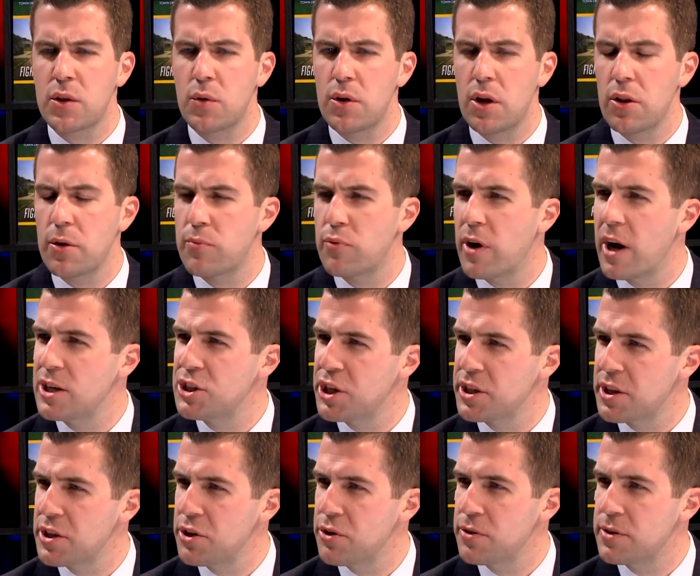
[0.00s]
to another
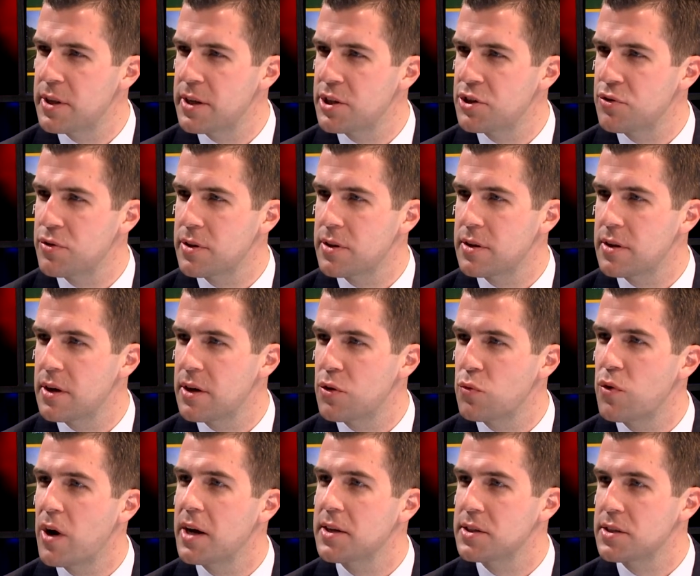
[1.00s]
project in your district, uh,
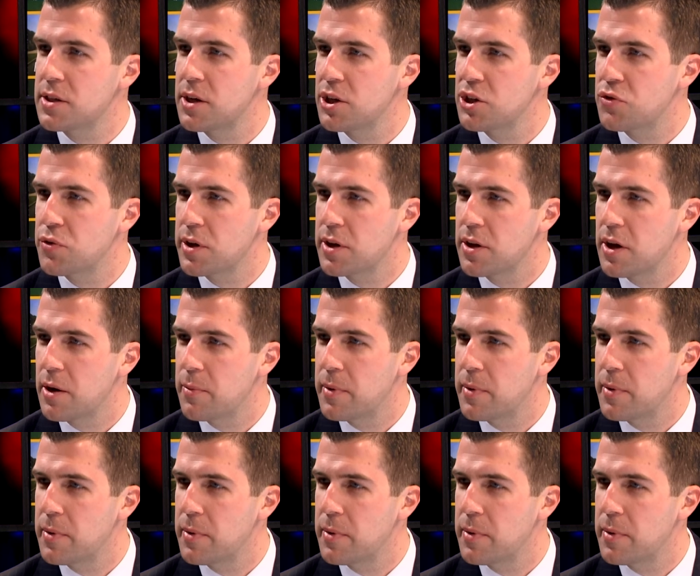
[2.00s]
the Roslyn Country Club.